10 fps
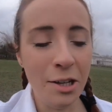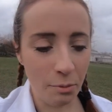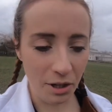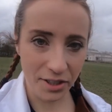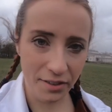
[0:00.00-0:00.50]

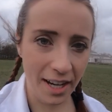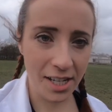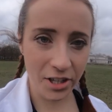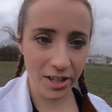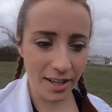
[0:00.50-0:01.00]

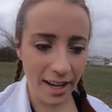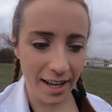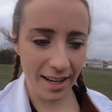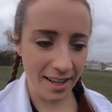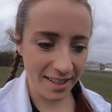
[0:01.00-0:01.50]
motivation,
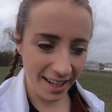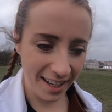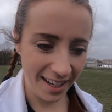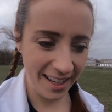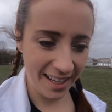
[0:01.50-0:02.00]
and
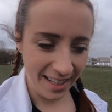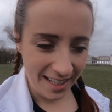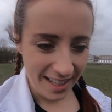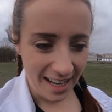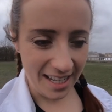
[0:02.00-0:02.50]

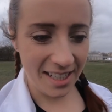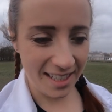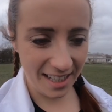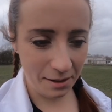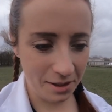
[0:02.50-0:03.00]
it
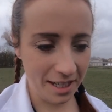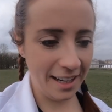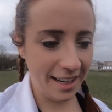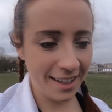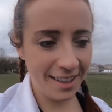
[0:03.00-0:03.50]
just seems
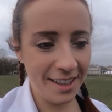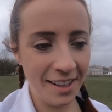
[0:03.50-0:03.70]
like,